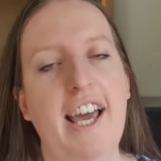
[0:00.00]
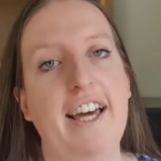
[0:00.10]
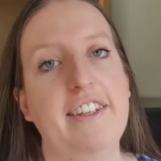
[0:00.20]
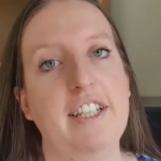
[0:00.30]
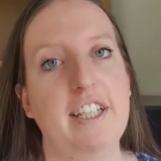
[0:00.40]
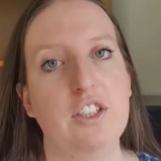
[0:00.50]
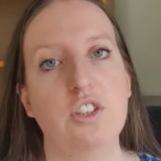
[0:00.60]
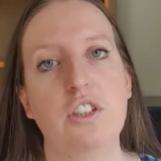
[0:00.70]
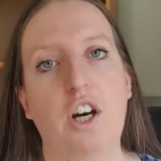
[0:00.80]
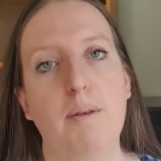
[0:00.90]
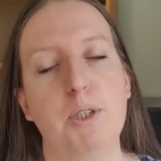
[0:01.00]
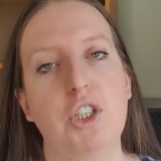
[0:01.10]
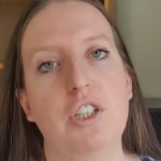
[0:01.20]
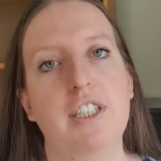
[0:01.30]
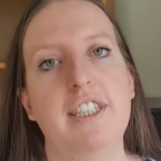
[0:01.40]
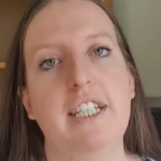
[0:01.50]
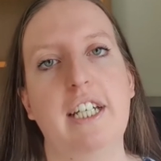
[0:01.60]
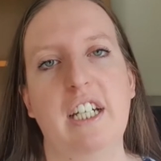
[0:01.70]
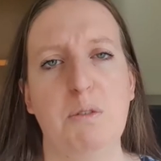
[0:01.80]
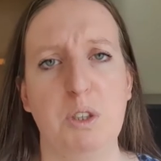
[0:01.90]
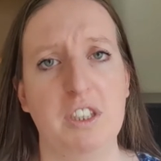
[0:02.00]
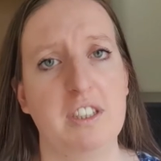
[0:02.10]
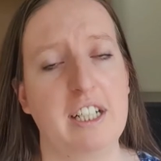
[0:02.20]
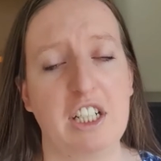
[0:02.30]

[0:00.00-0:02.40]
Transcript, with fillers: And then he took the opportunity, and it was